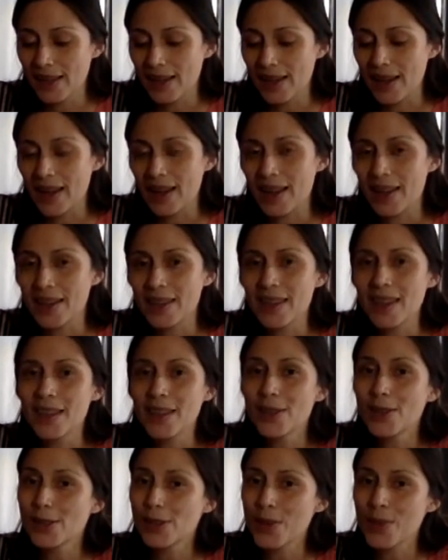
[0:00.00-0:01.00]
I thank
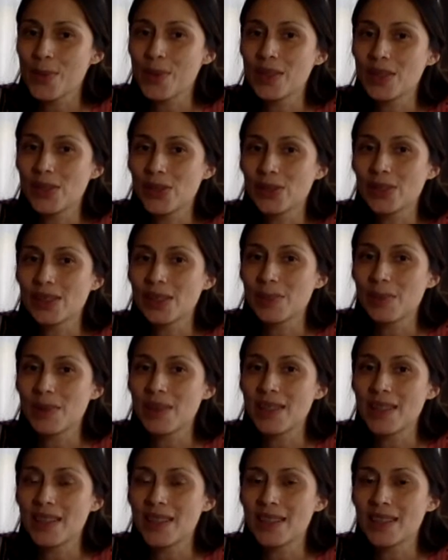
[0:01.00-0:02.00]
you so much for
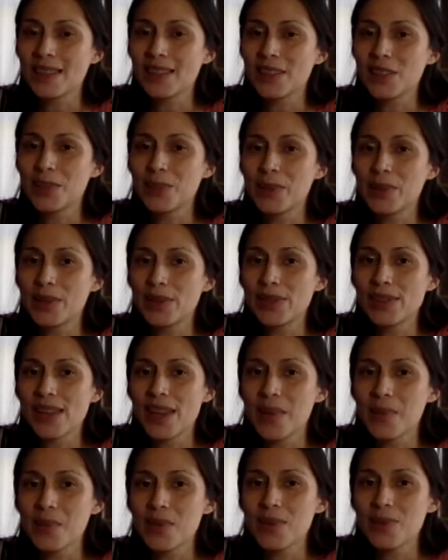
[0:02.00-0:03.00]
spending a little bit of
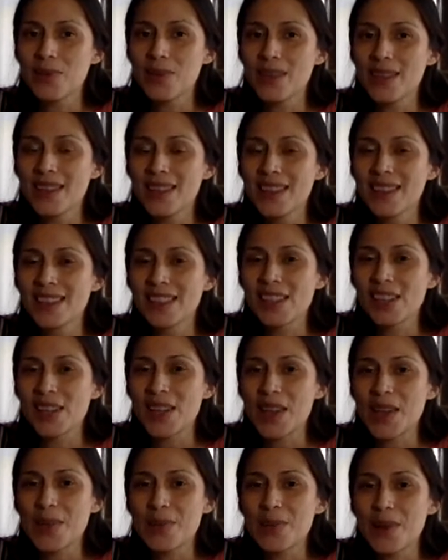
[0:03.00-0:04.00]
time with me
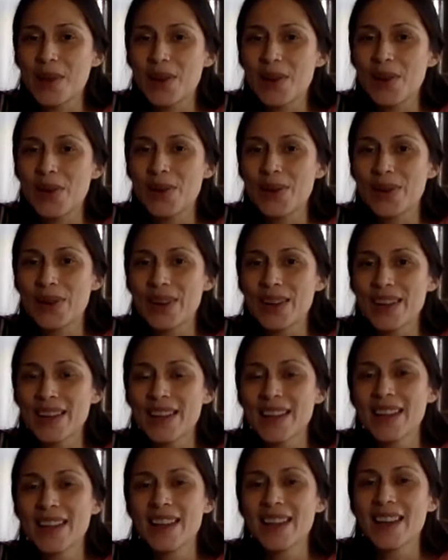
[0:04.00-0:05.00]
talking about corn,
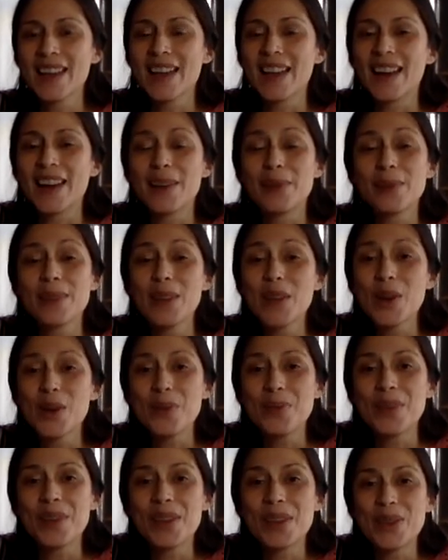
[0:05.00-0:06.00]
and I really
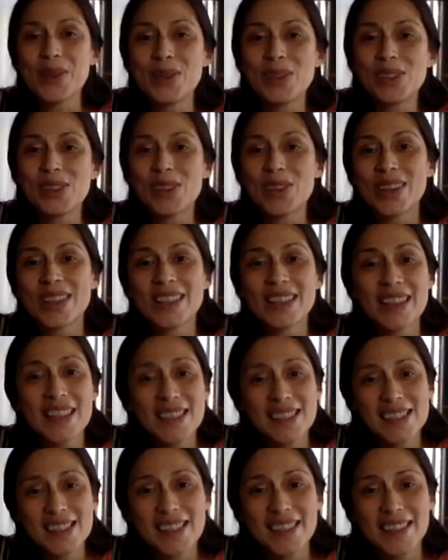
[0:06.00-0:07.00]
hope that you enjoy the
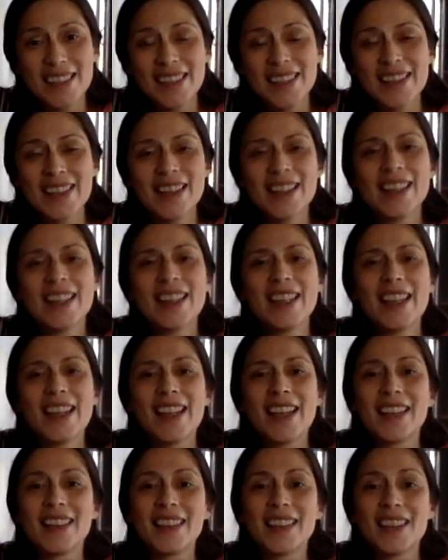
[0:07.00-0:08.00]
lesson
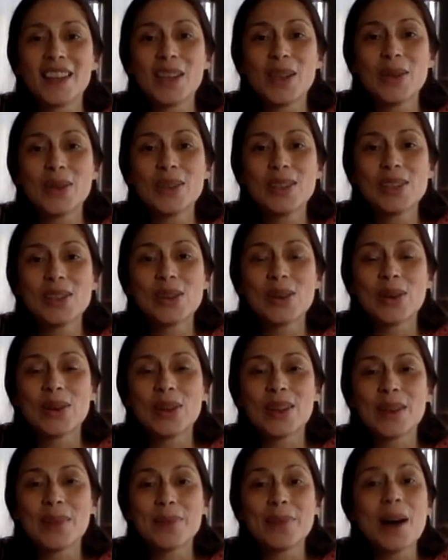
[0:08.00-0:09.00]
and that you enjoy
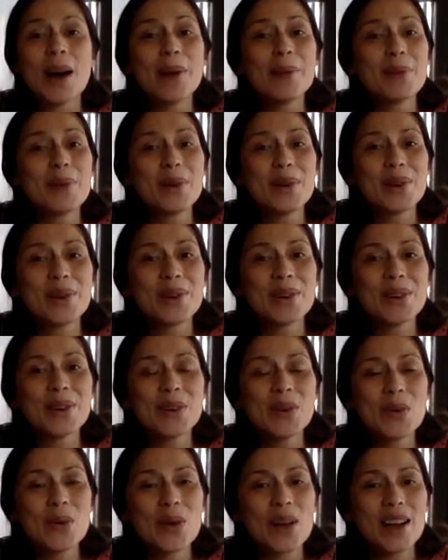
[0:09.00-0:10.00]
the
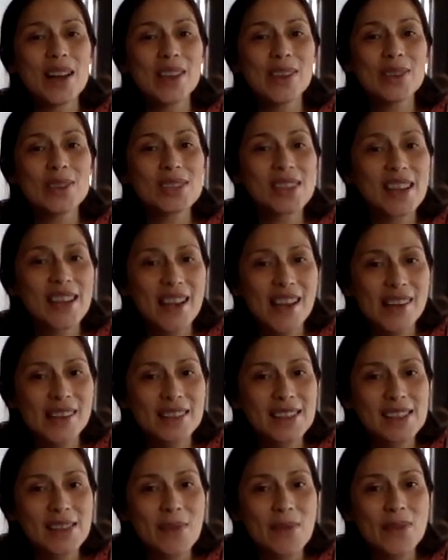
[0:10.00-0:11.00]
popcorn while you check
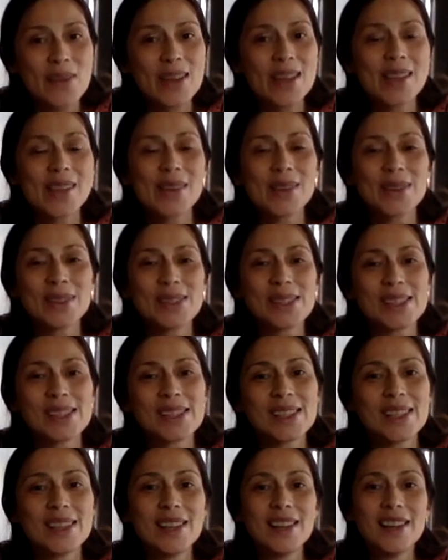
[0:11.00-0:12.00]
out some videos
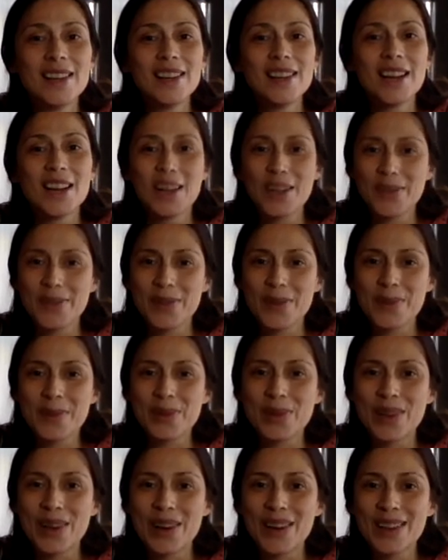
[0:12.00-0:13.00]
on
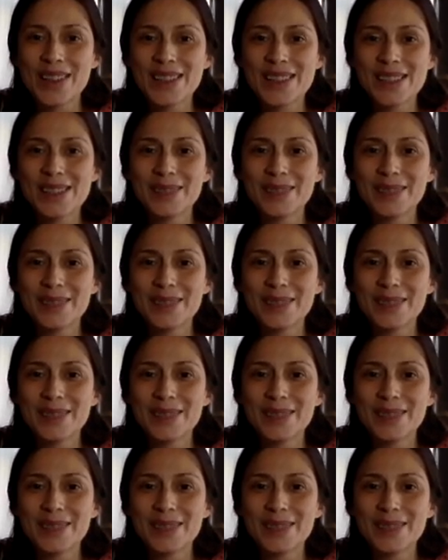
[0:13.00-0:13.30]
ephemeral art.